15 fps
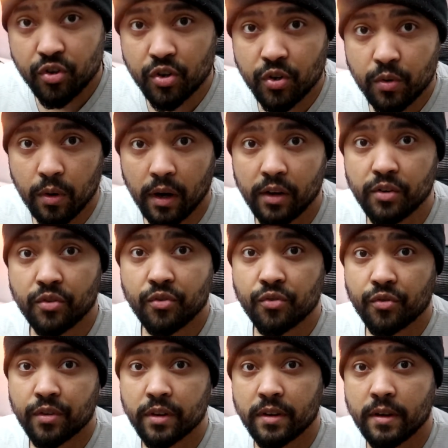
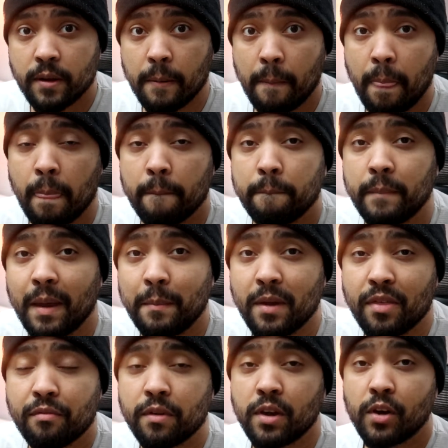200 maybe
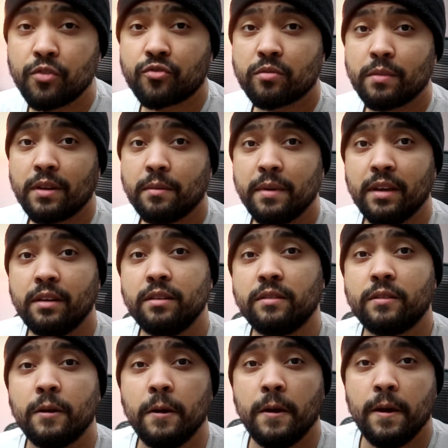300
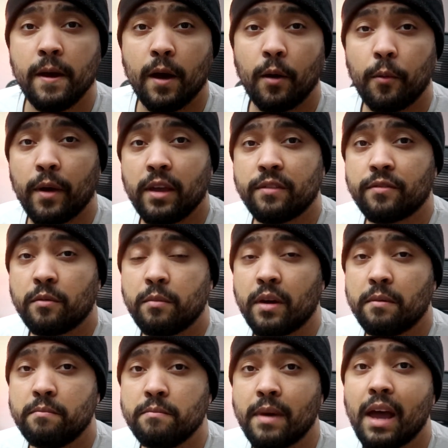millimeters away from
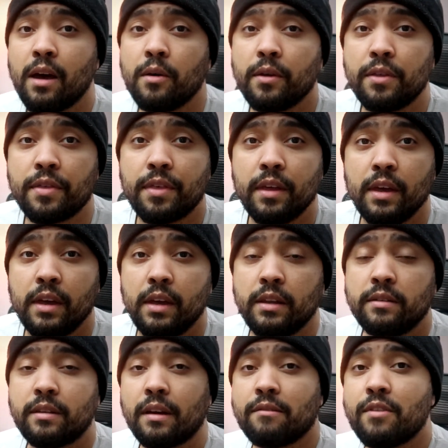my mouth,
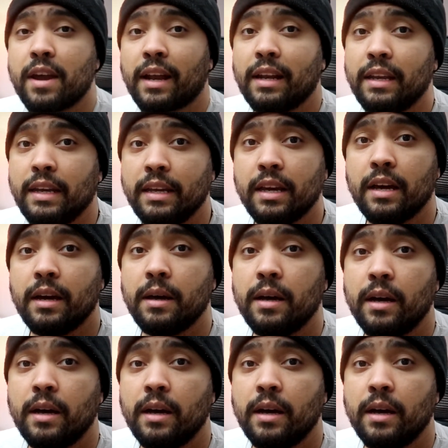directly